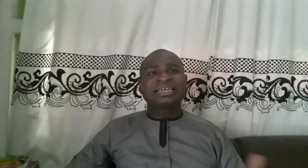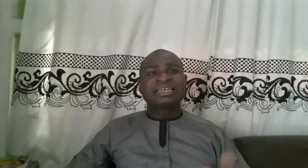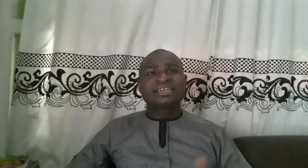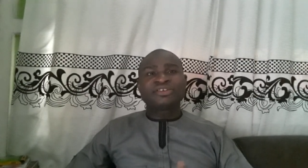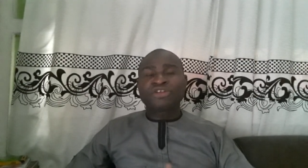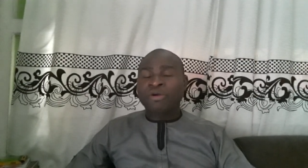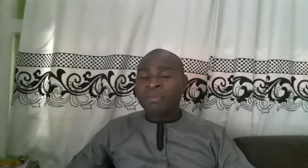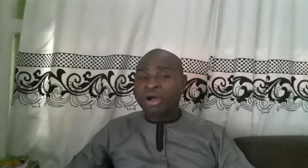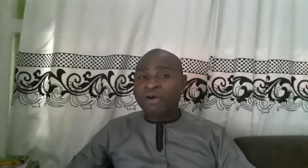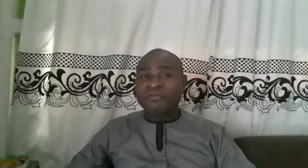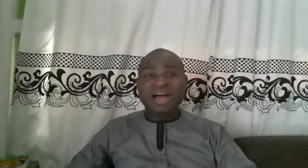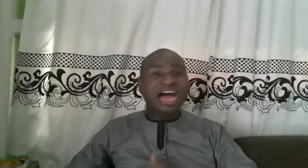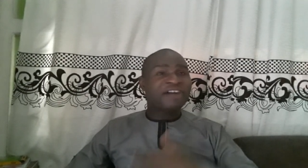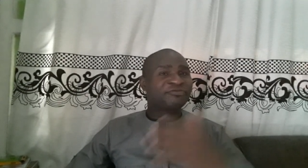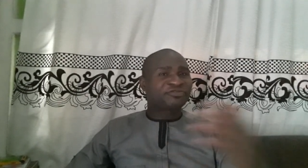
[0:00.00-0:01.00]
a number of
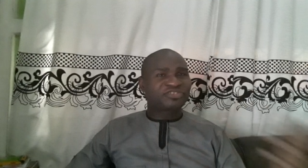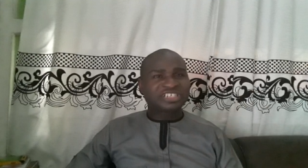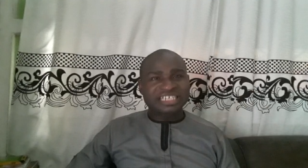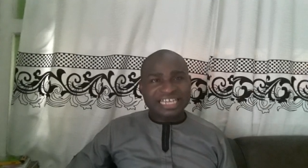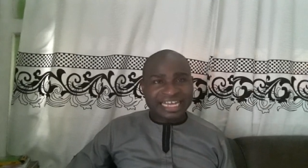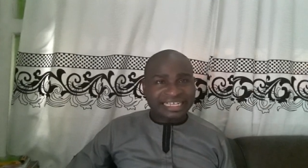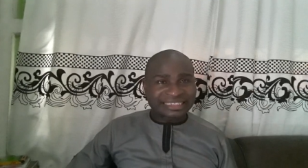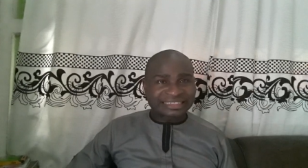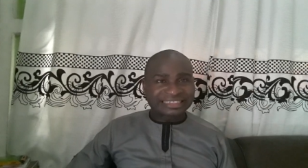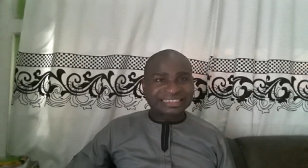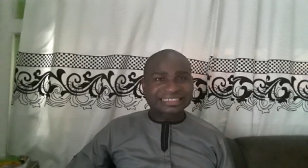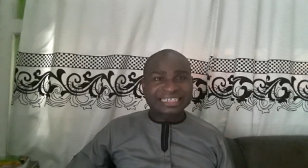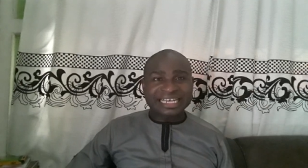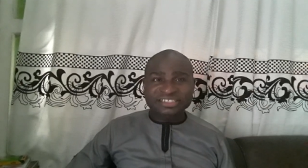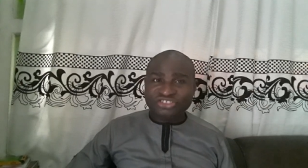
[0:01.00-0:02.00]

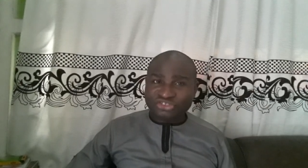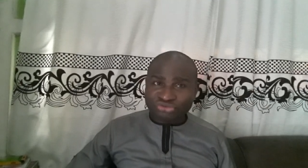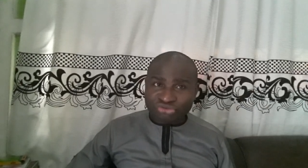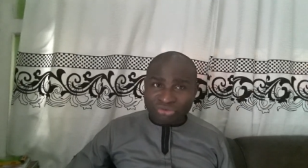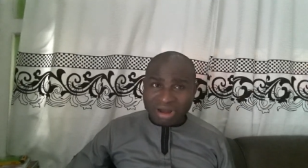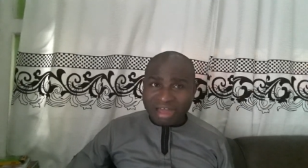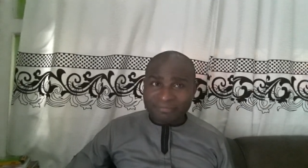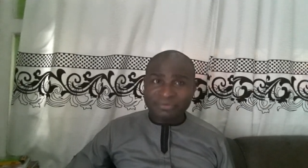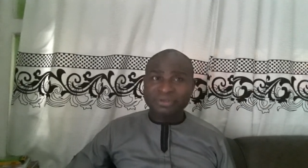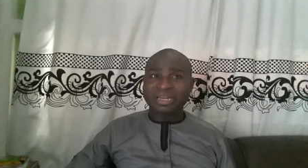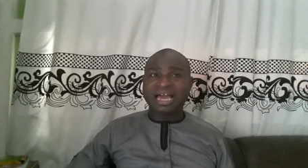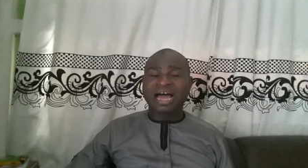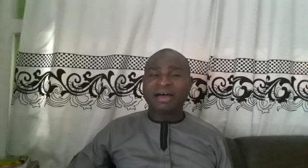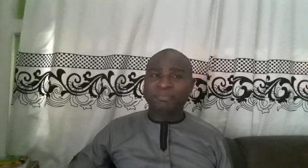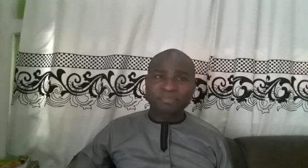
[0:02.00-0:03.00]
Africans that travel
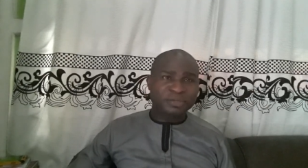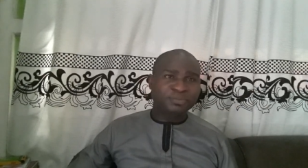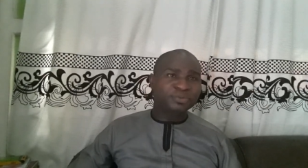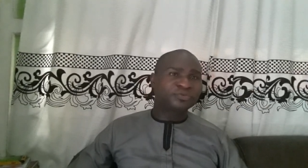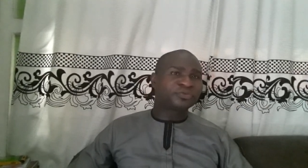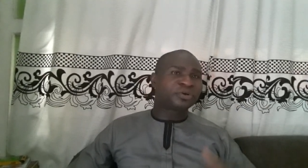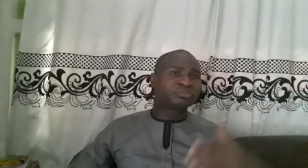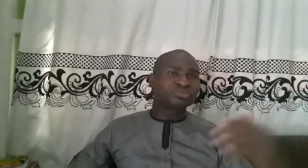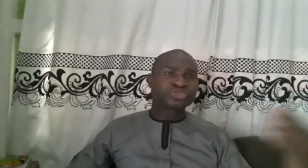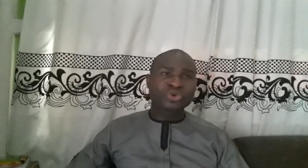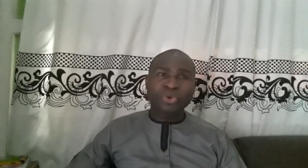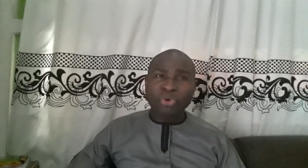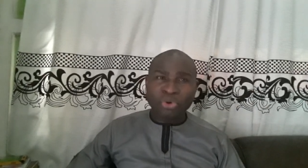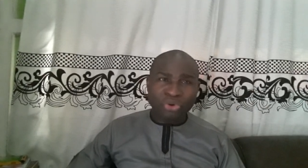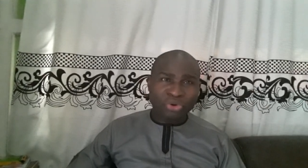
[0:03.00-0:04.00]
out, people from
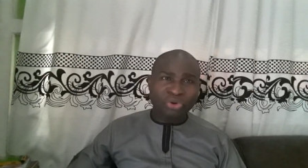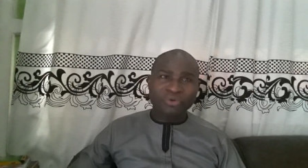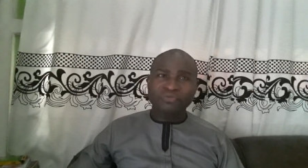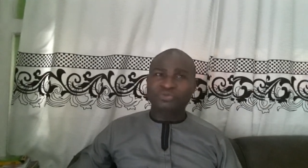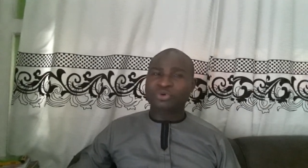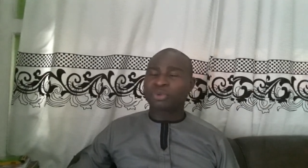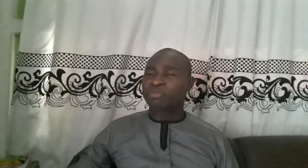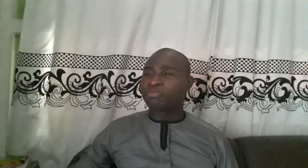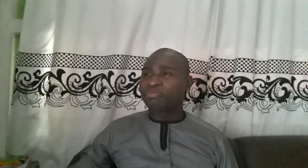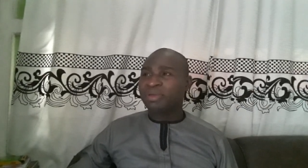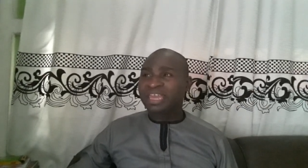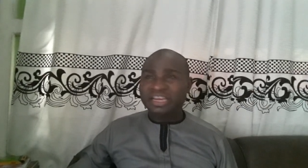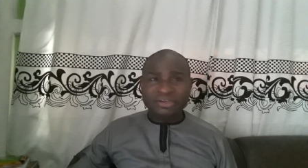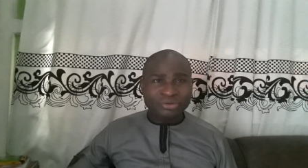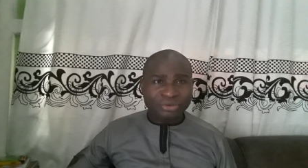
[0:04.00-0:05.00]
Togo, from
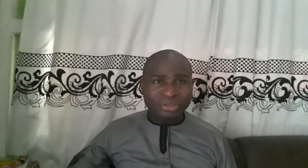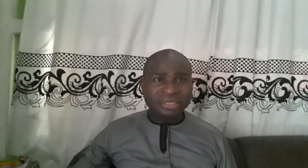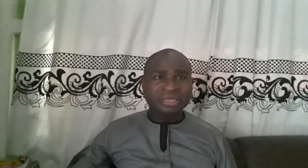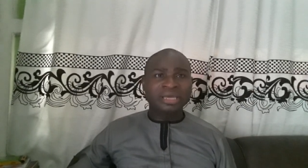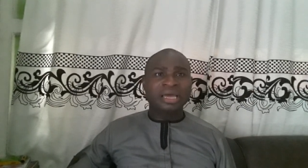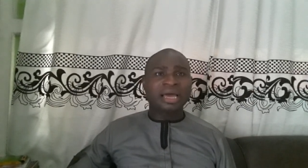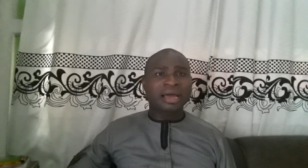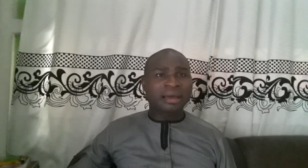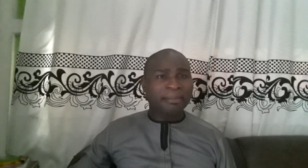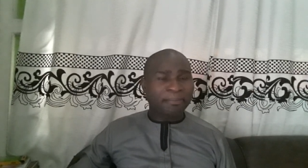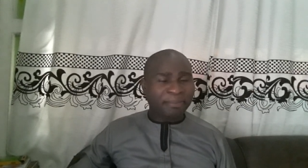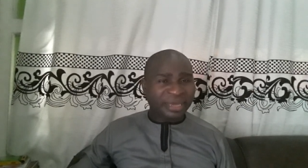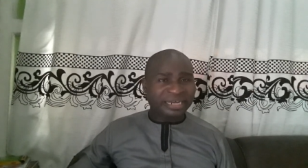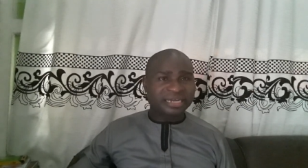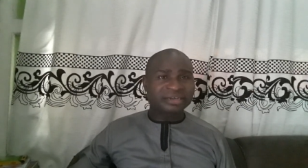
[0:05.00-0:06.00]
Benin, uh,
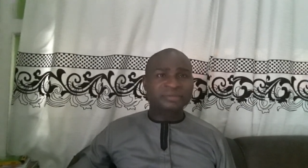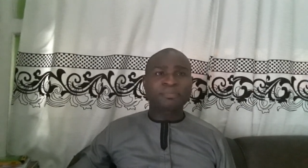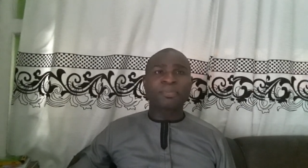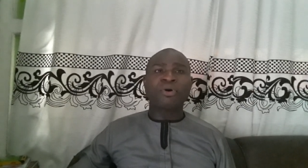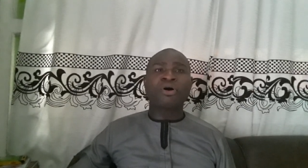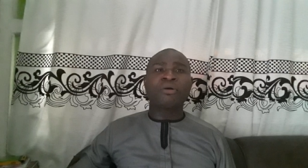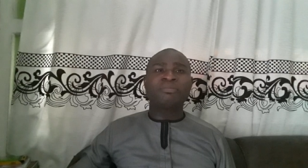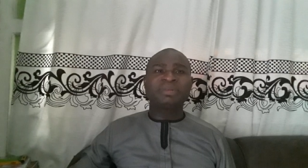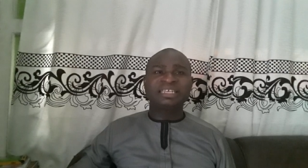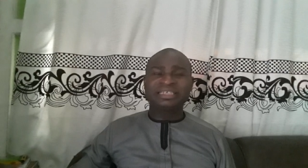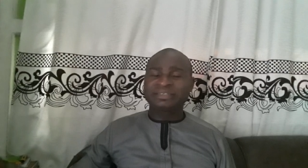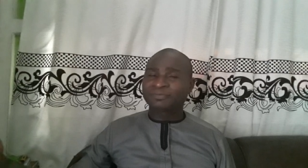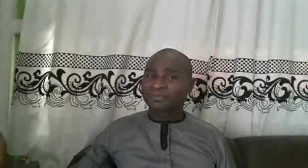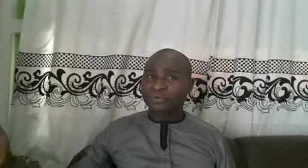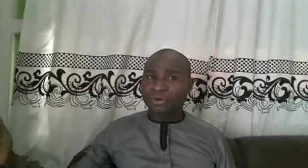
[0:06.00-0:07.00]
Benin
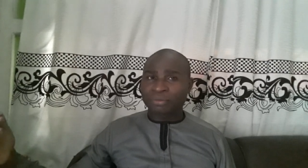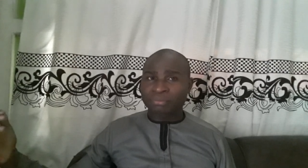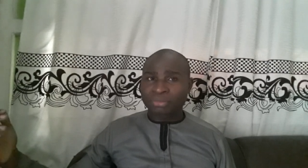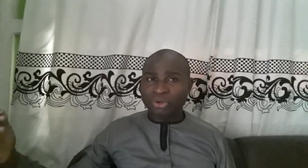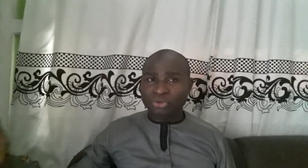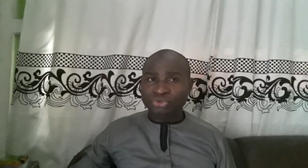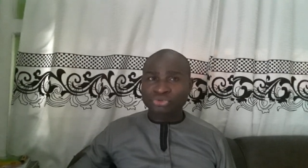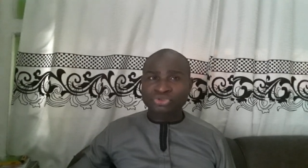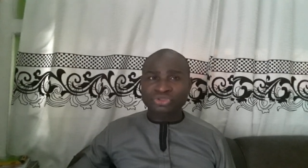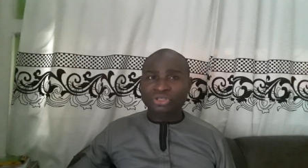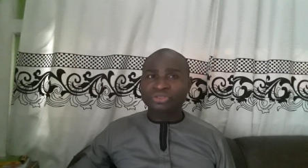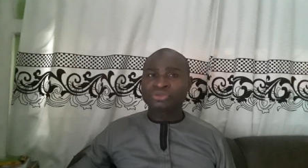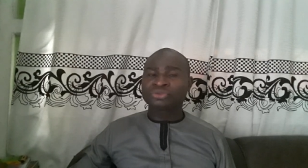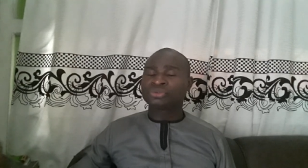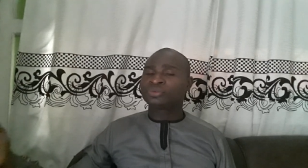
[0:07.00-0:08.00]
Republic, from
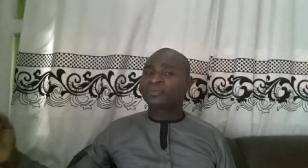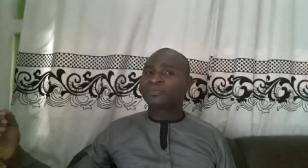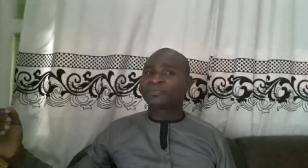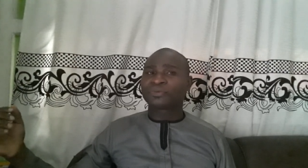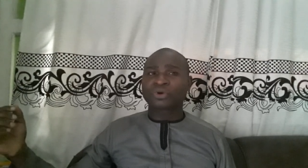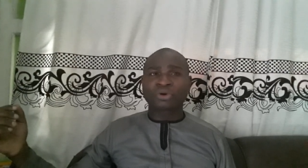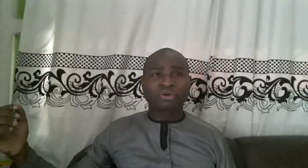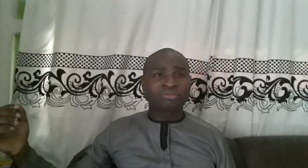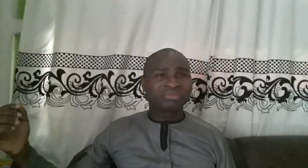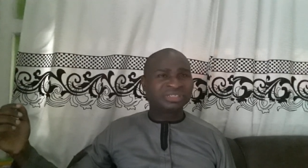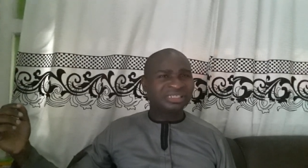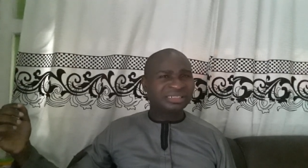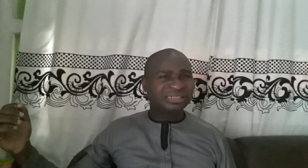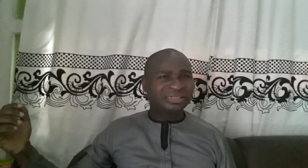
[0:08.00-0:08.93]
Cotonou, from